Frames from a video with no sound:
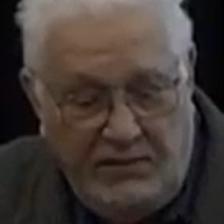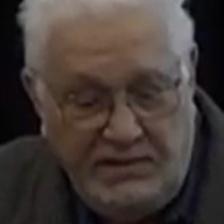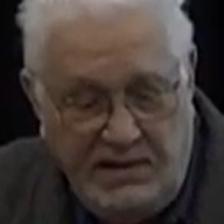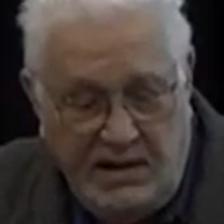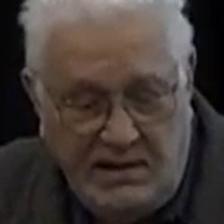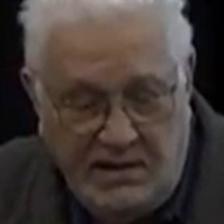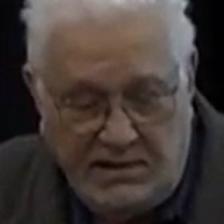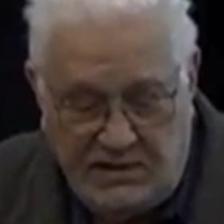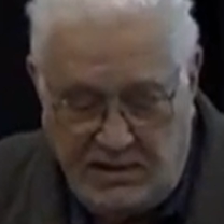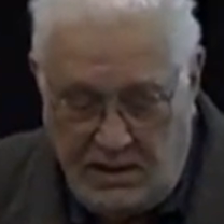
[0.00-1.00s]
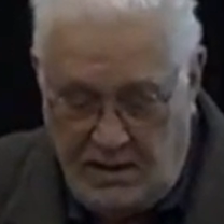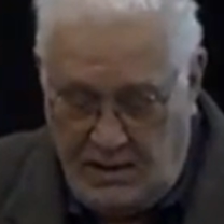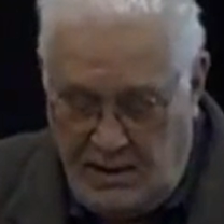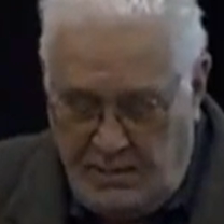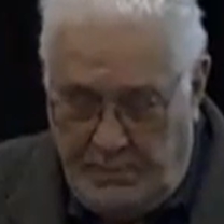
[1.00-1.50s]
you see in this
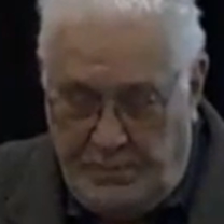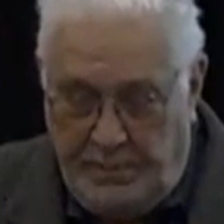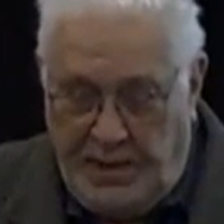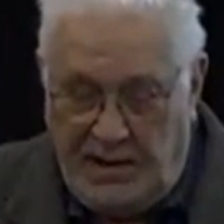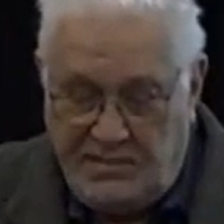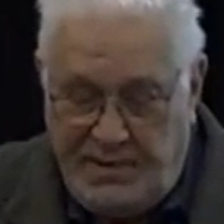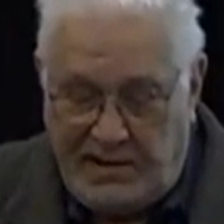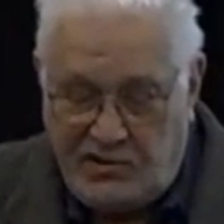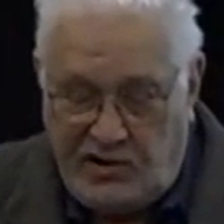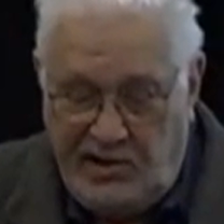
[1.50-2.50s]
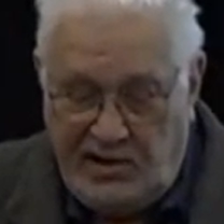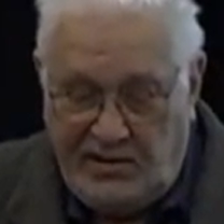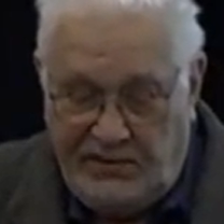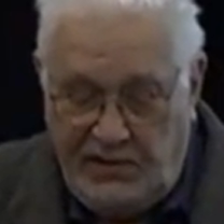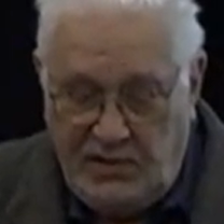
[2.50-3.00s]
picture here,
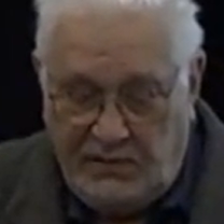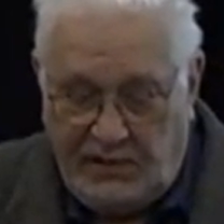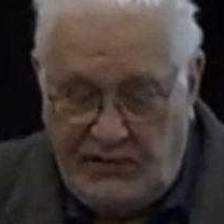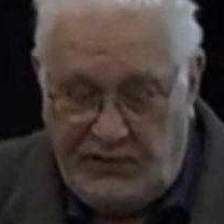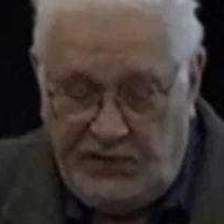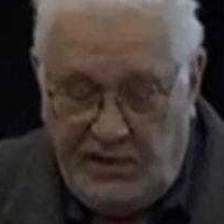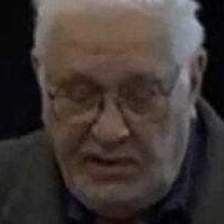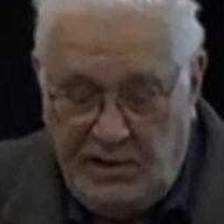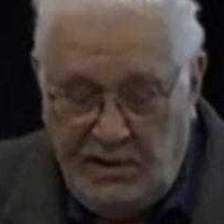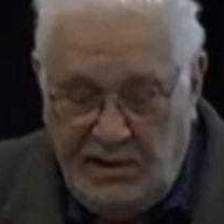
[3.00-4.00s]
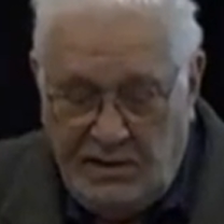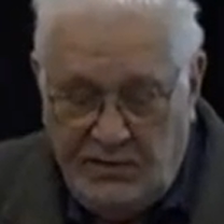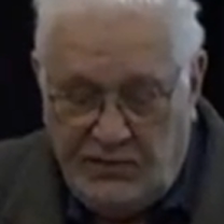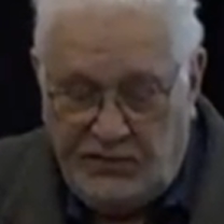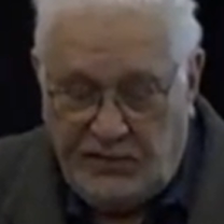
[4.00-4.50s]
if the universe
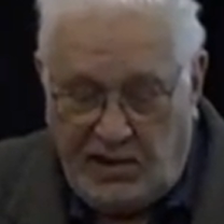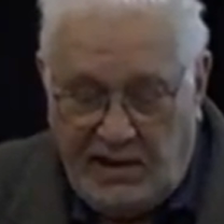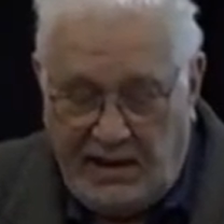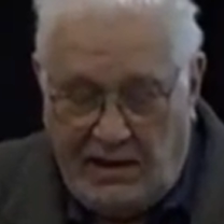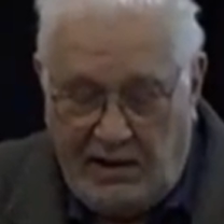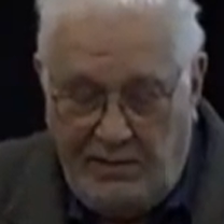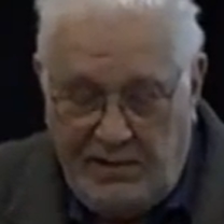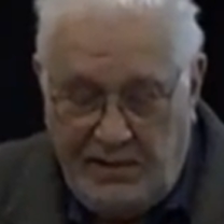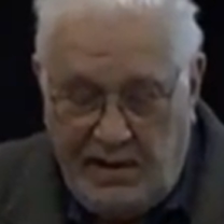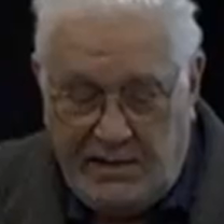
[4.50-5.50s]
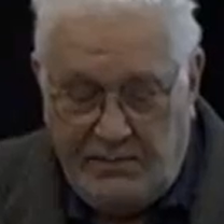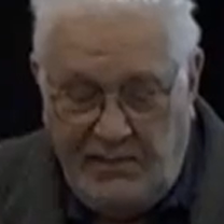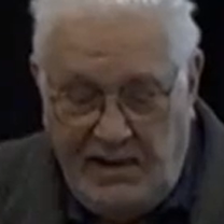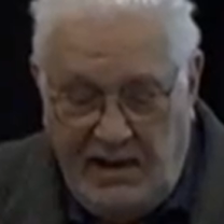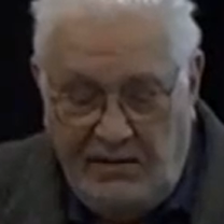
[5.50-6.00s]
started out at
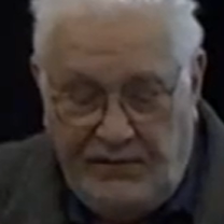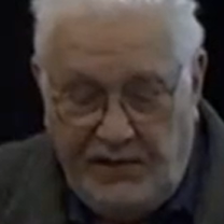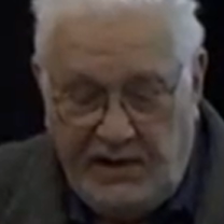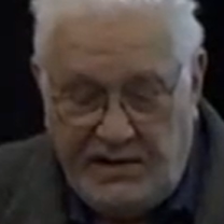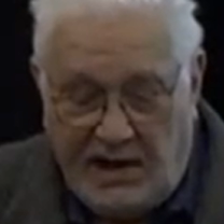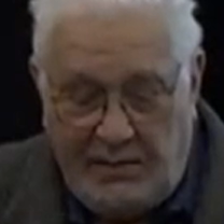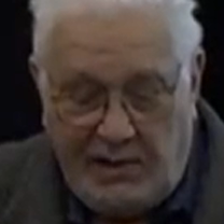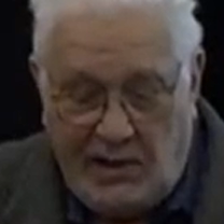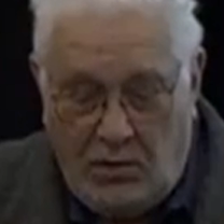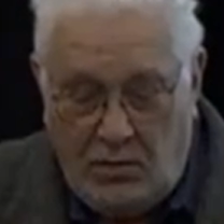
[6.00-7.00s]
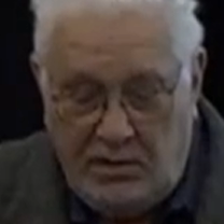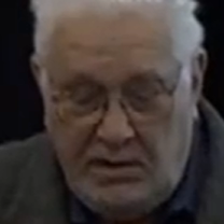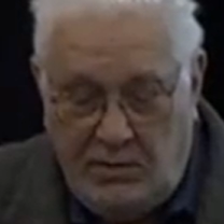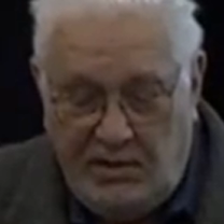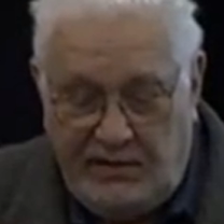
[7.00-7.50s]
infinite time ago,
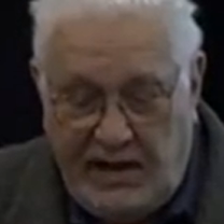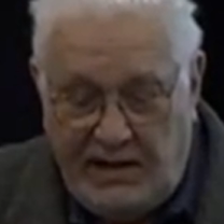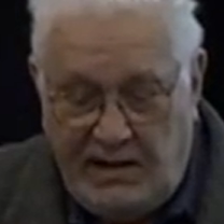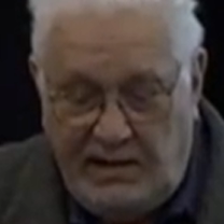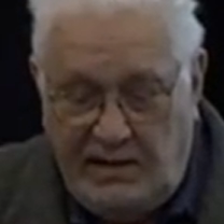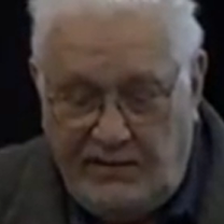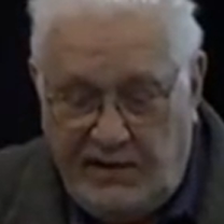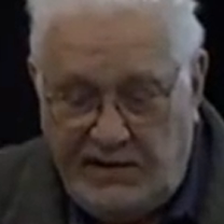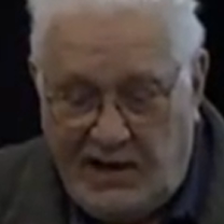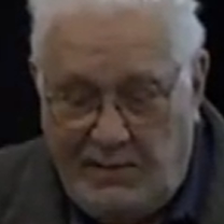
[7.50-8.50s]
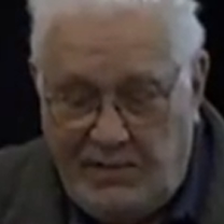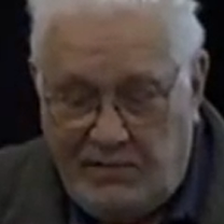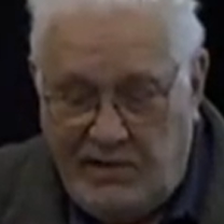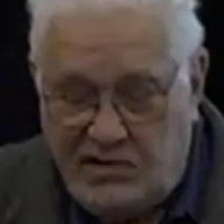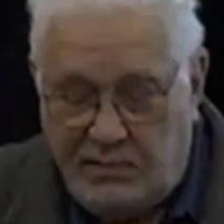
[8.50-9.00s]
it would have taken an infinite time to
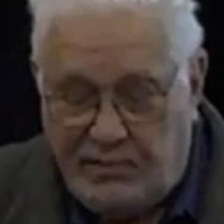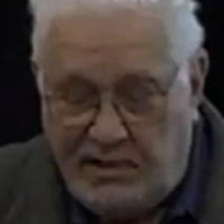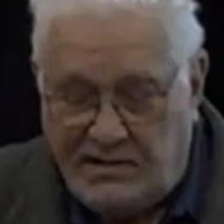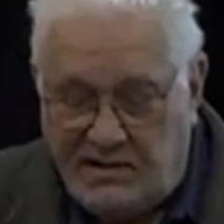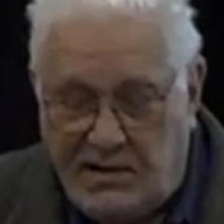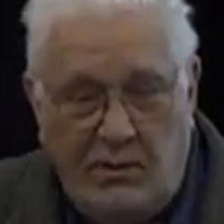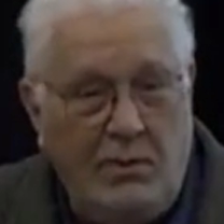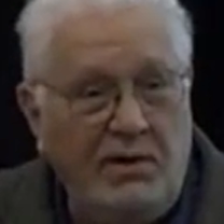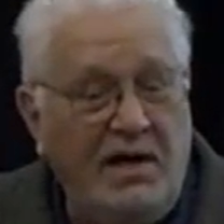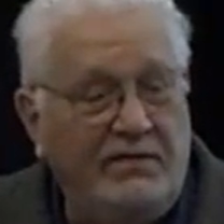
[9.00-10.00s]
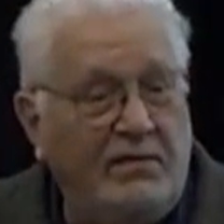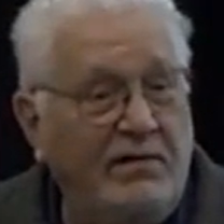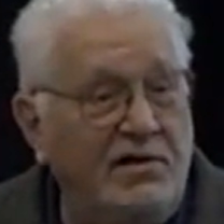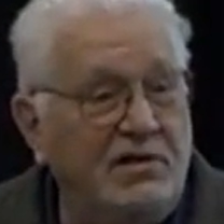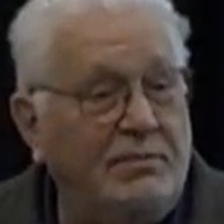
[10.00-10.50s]
reach the present, so we would never
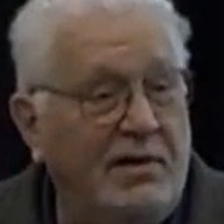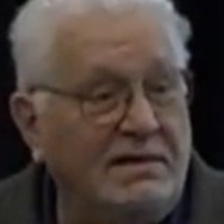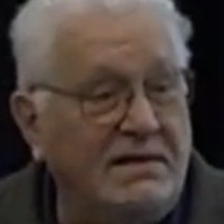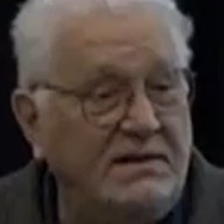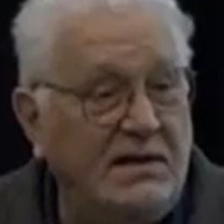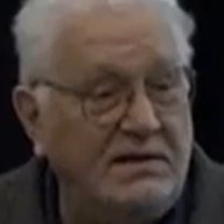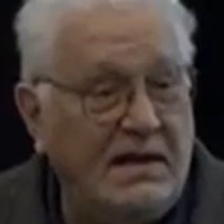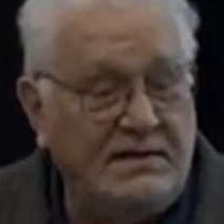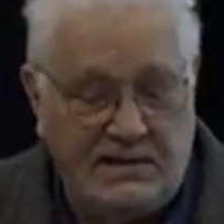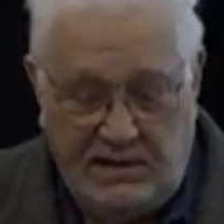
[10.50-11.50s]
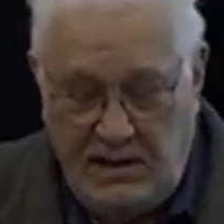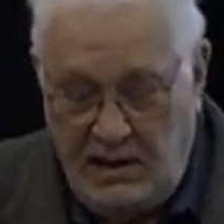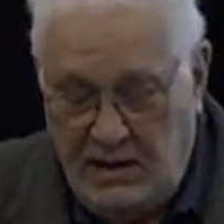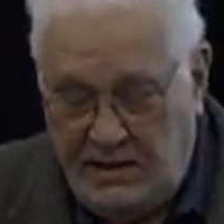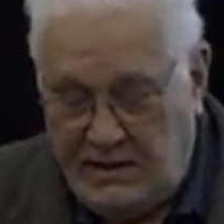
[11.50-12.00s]
reach the present. That's the
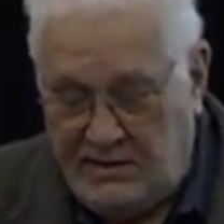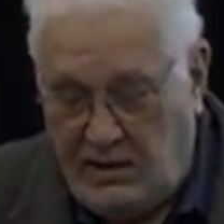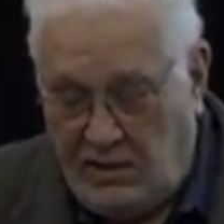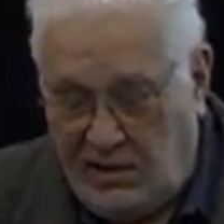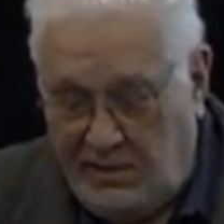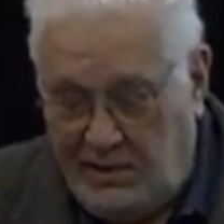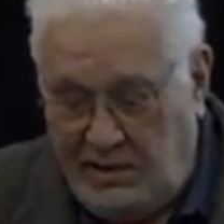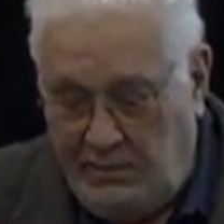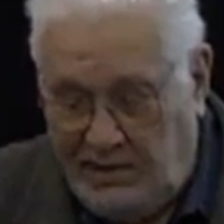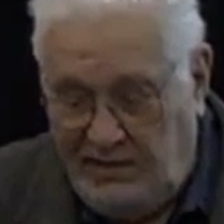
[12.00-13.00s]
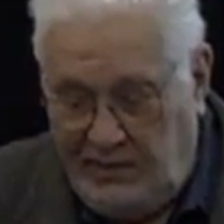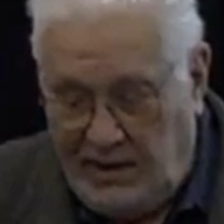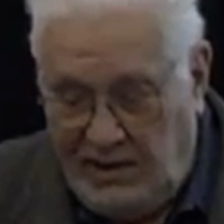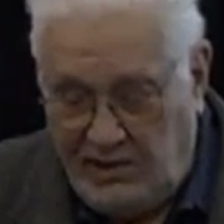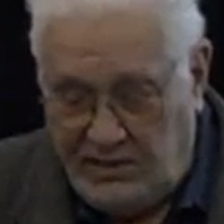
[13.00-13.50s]
argument, and believe me,
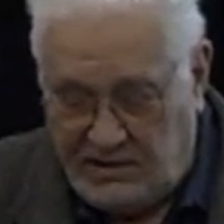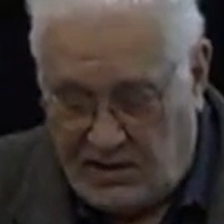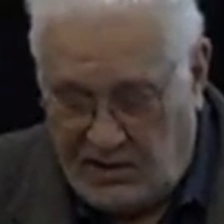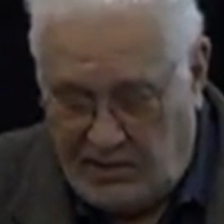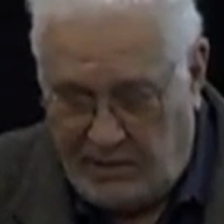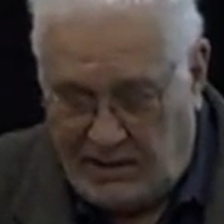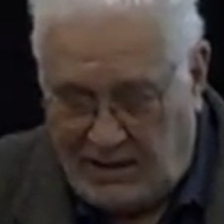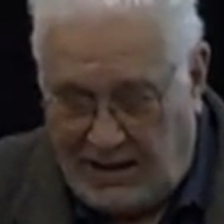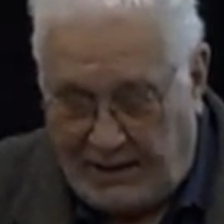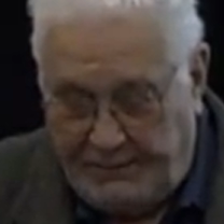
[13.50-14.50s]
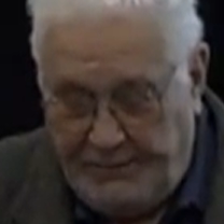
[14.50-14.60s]
I hear this argument a lot,